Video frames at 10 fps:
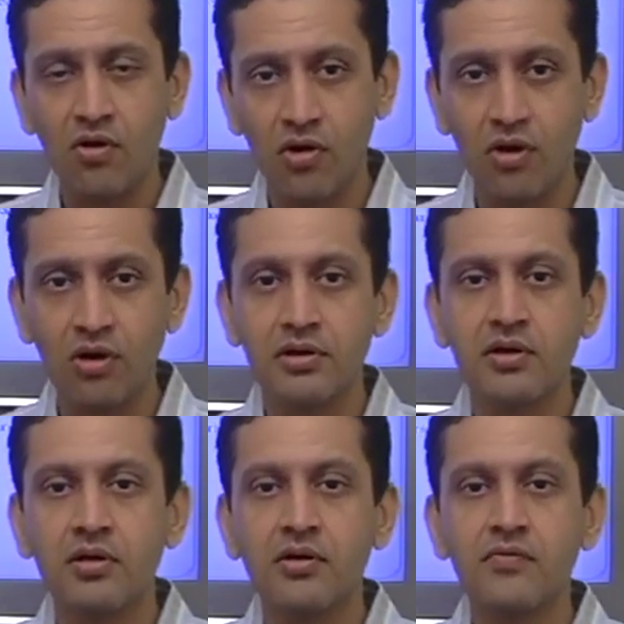
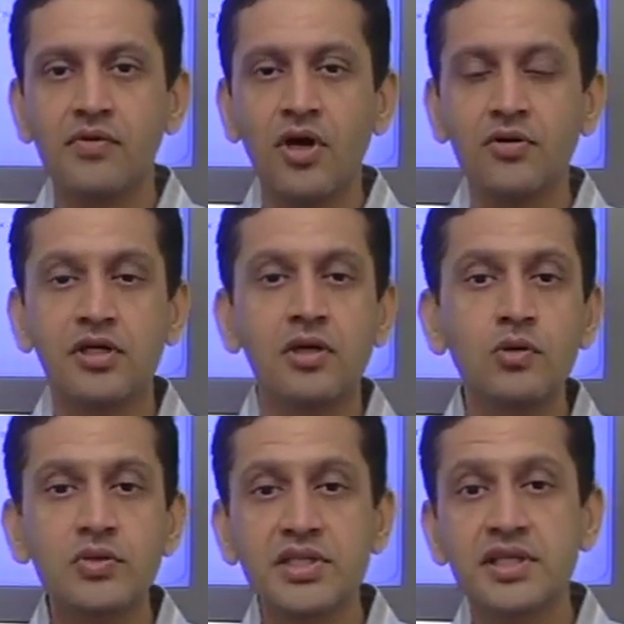or without it
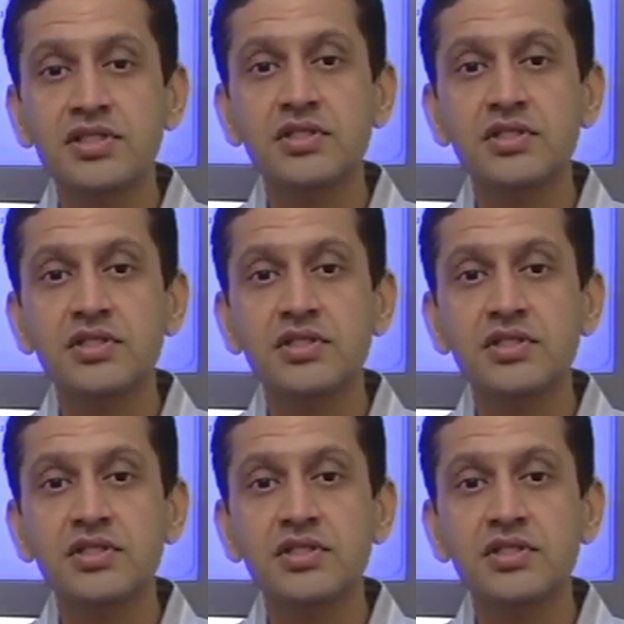losing